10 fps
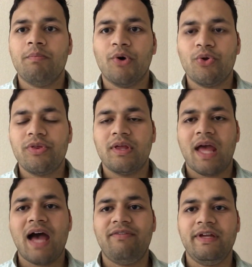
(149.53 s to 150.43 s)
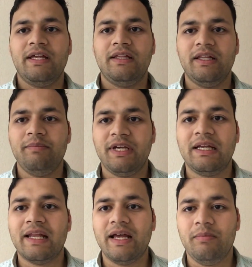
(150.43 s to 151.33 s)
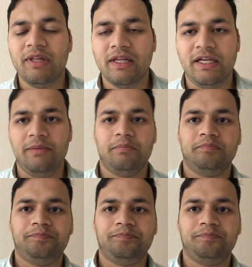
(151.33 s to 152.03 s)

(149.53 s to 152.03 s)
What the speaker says: both having limited liability.